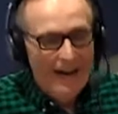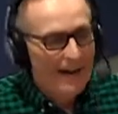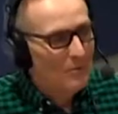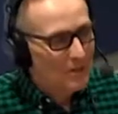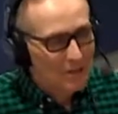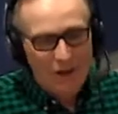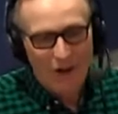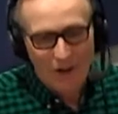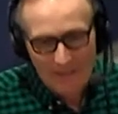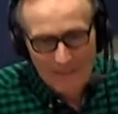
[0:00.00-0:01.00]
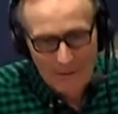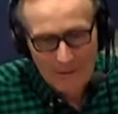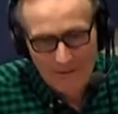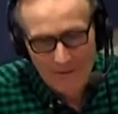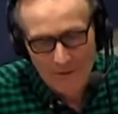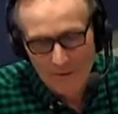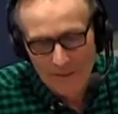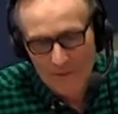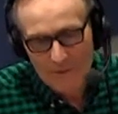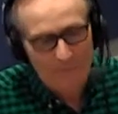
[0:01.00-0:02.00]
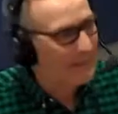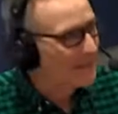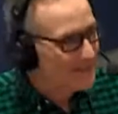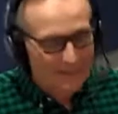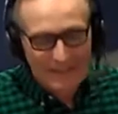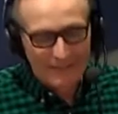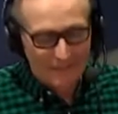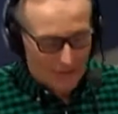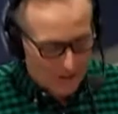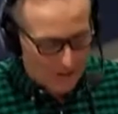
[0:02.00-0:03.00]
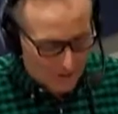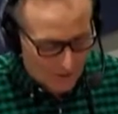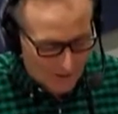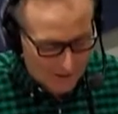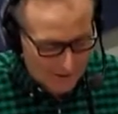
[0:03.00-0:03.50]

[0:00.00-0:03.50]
would call him on the phone. He was a big executive for Shell Oil,